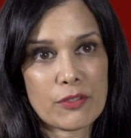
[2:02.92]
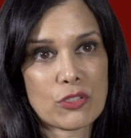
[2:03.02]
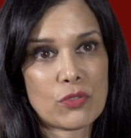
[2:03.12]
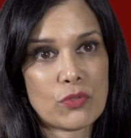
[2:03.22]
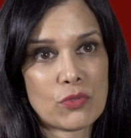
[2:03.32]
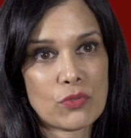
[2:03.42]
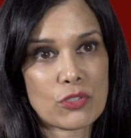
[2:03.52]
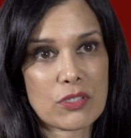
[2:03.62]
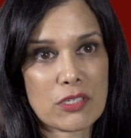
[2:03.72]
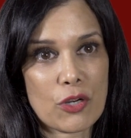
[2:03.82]
to
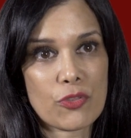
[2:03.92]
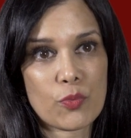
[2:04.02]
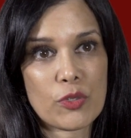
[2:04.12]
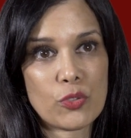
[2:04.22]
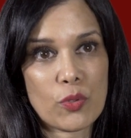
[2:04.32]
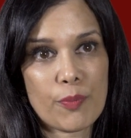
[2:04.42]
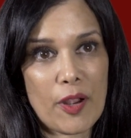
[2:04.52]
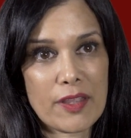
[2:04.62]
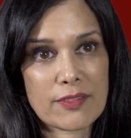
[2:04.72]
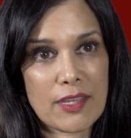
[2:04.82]
start the renewal
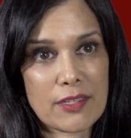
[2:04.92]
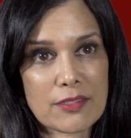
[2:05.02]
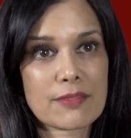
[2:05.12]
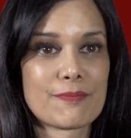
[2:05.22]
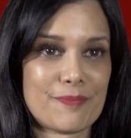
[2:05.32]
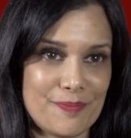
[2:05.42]
process.